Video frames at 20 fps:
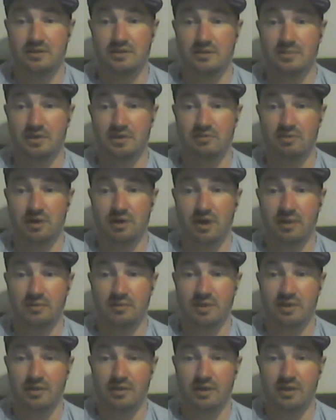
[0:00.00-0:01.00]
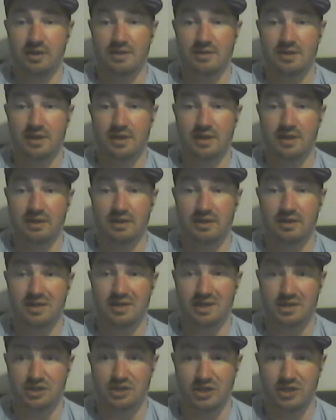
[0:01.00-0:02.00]
be right up there in
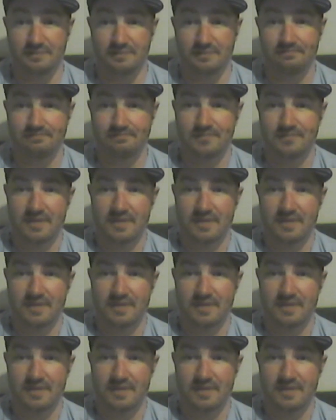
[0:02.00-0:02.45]
contention.